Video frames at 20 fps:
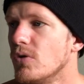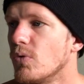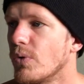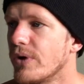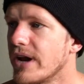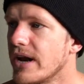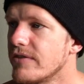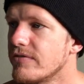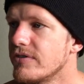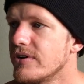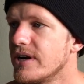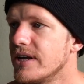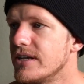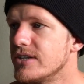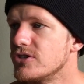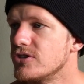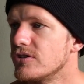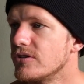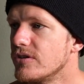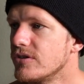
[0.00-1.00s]
whatever it
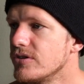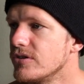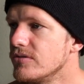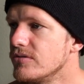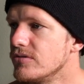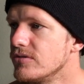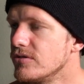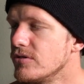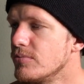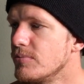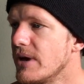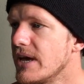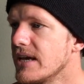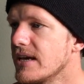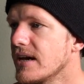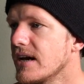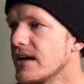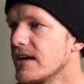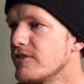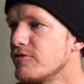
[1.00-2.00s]
is, you know, you, you may
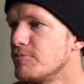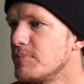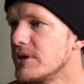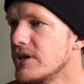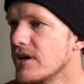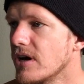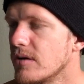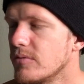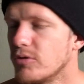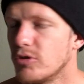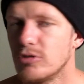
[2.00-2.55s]
kind of become